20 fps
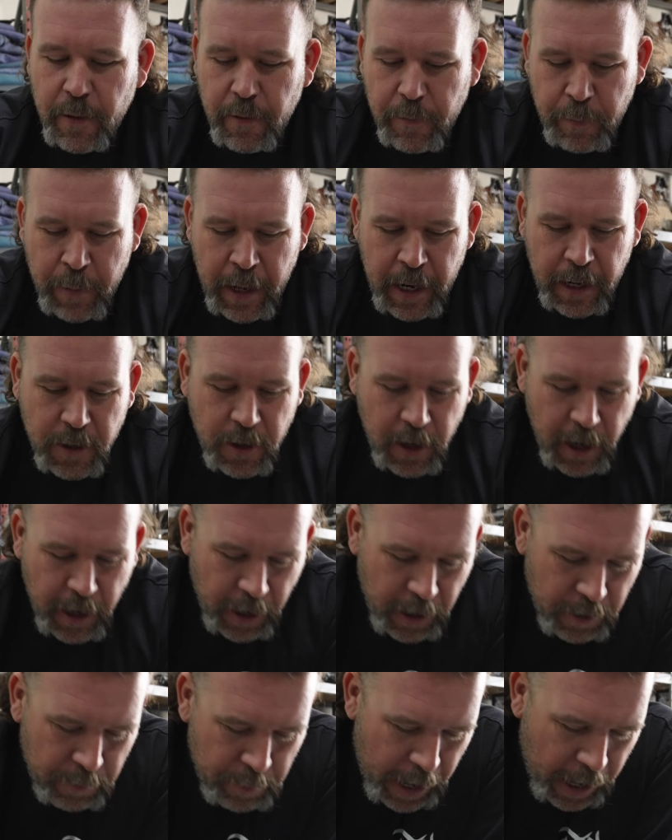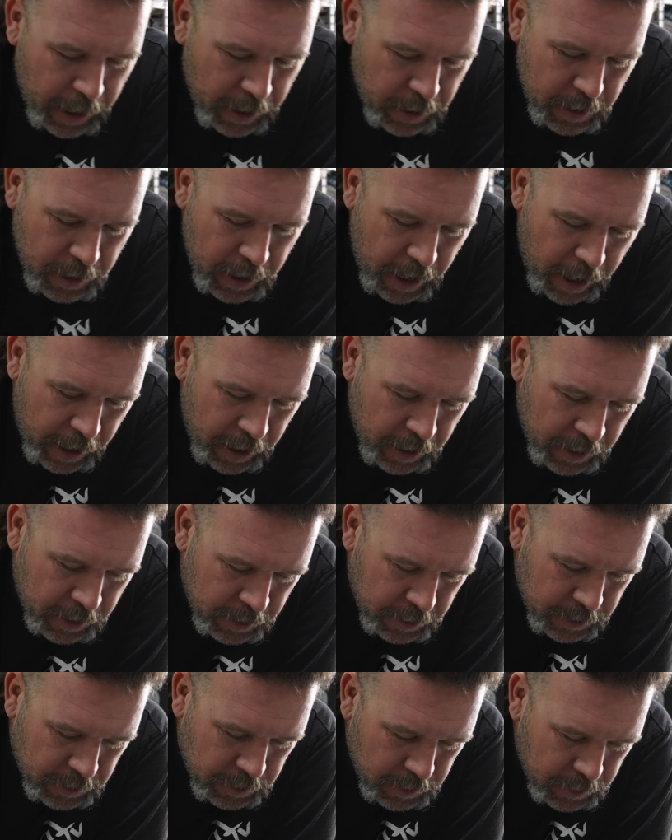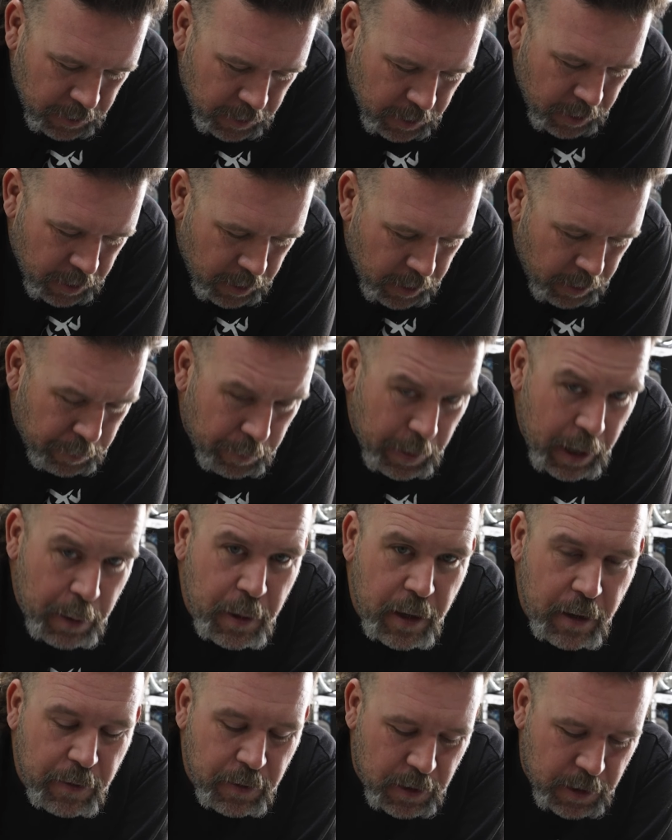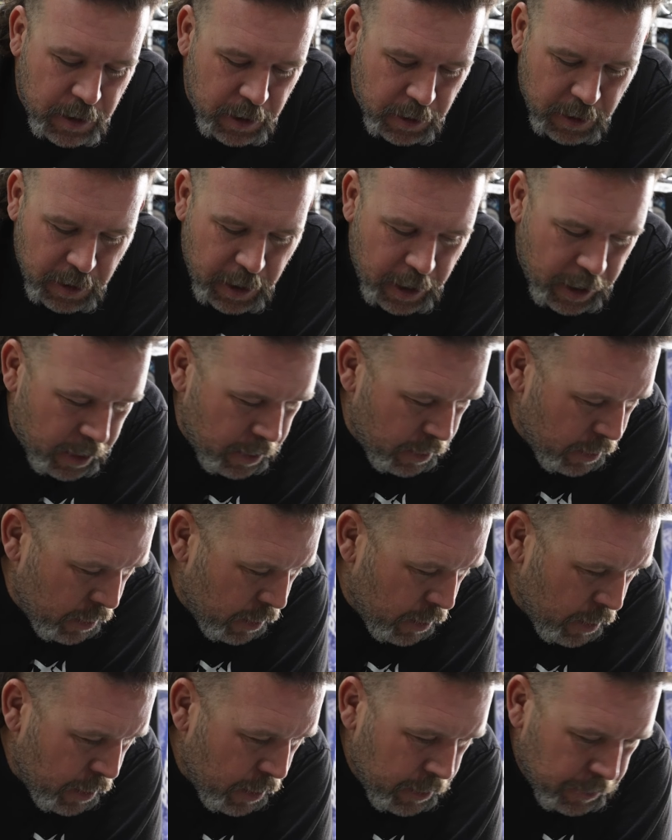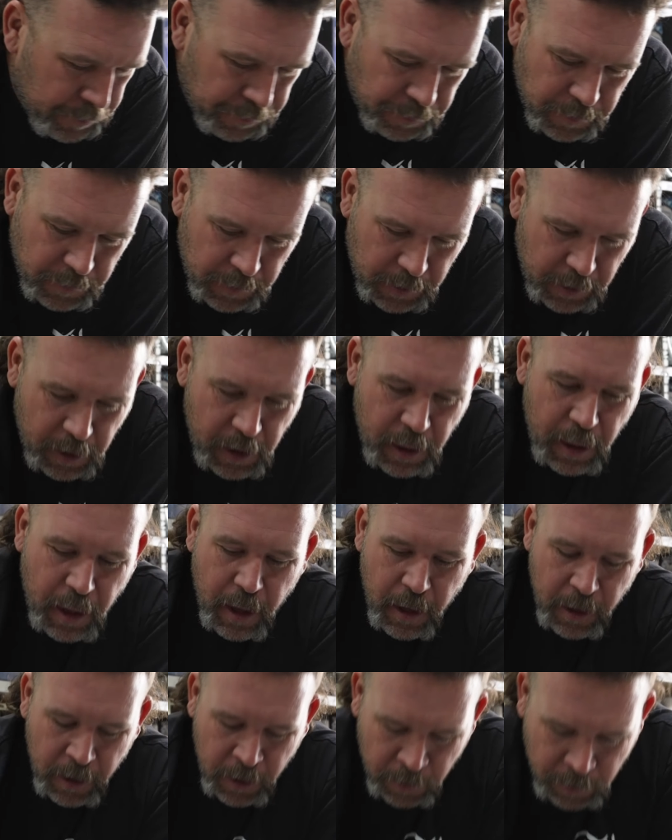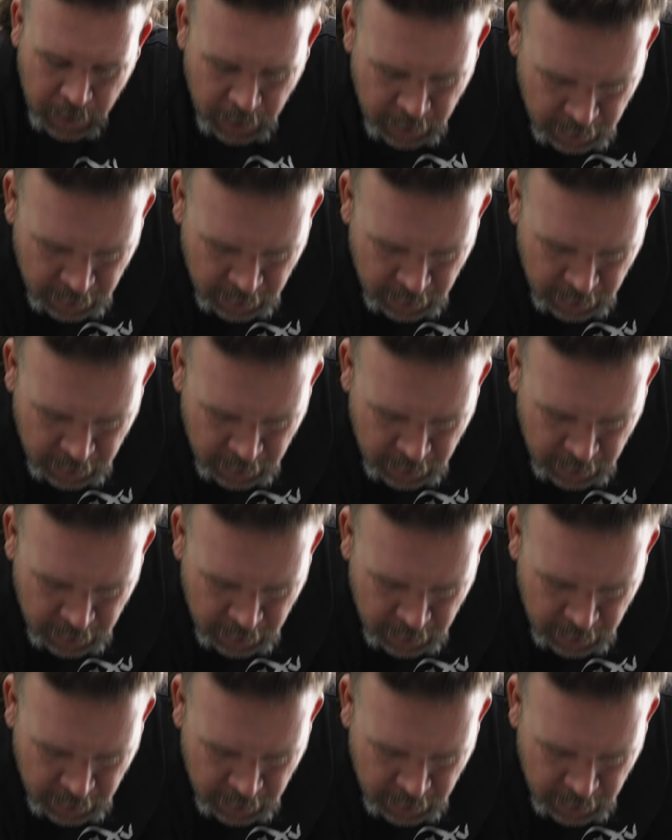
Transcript: Mini trucking back in the day, and maybe even still today, you would